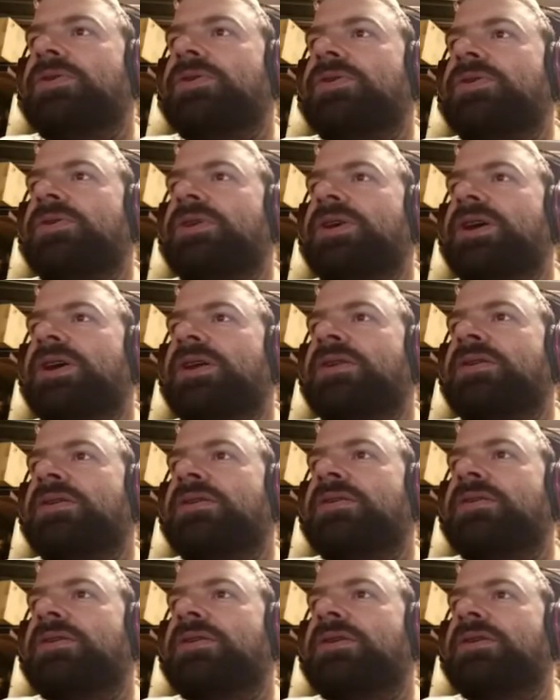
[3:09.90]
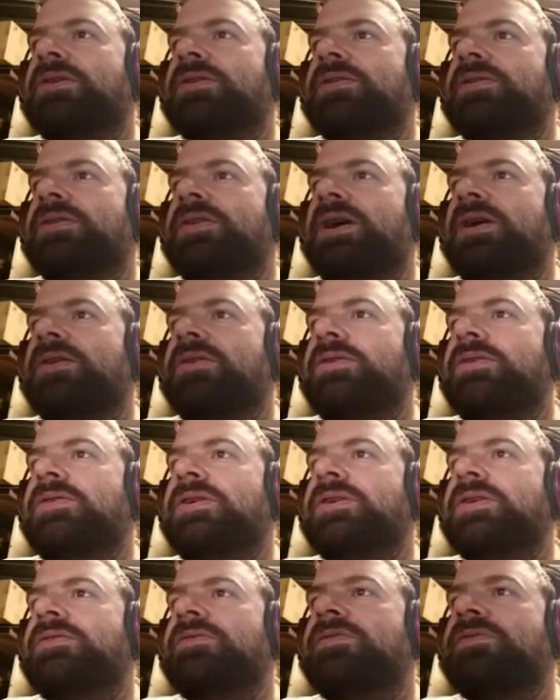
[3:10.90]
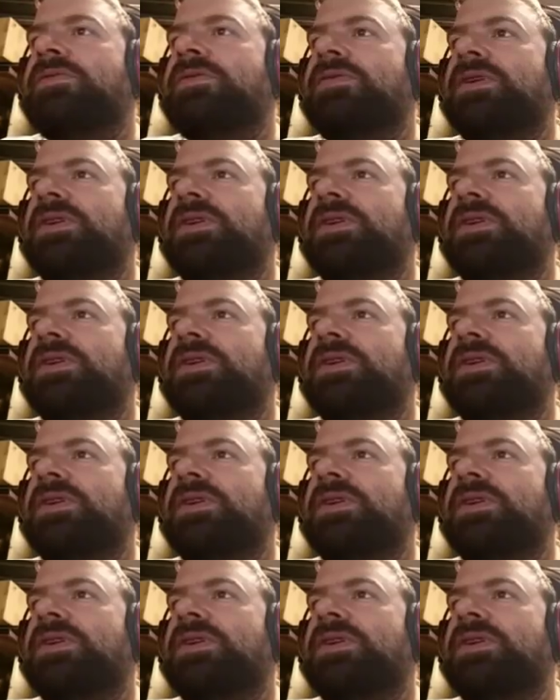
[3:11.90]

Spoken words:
can download it.